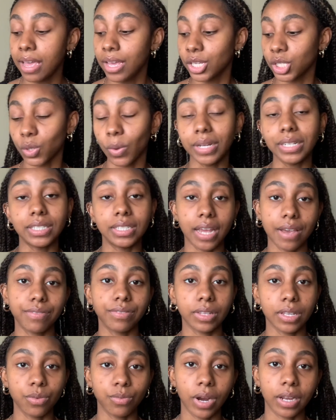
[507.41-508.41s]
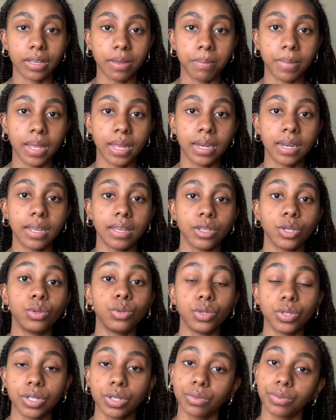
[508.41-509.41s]
So I definitely recommend you do
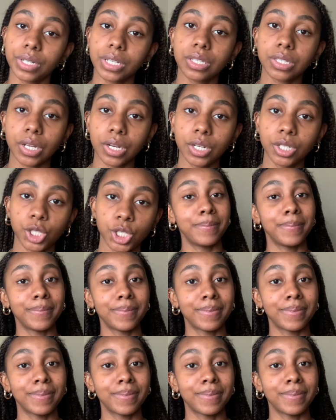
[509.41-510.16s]
your research.